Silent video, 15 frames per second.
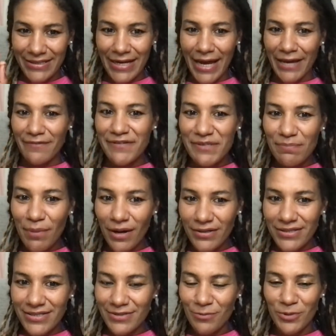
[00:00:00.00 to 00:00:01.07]
dive
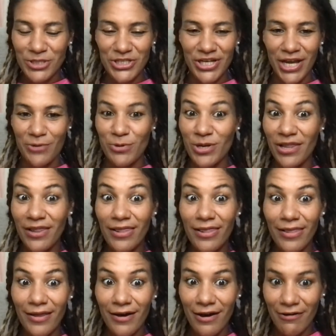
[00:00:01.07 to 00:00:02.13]
spots which I would
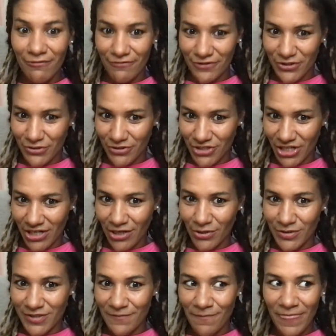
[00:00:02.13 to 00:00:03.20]
love to check
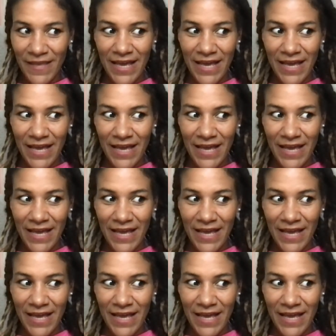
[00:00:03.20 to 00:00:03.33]
out.